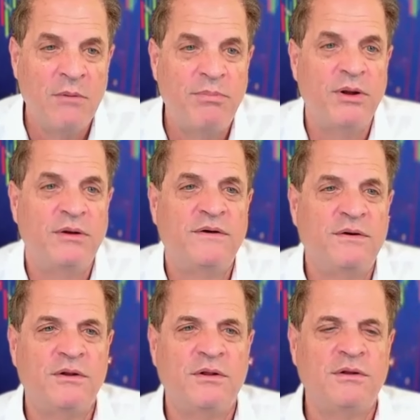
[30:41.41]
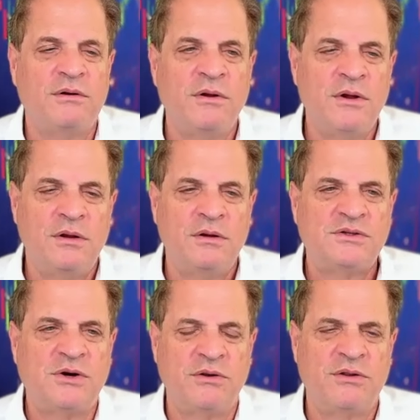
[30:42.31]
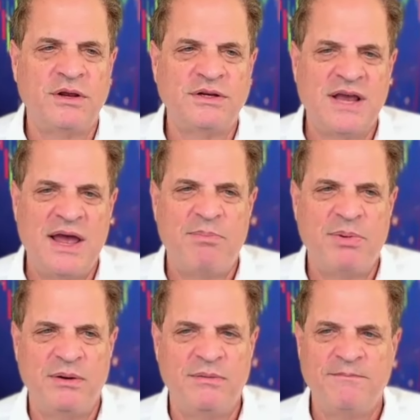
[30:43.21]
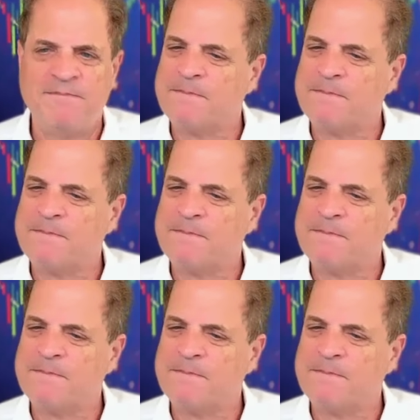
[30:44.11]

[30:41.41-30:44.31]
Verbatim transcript: But until certain things happen,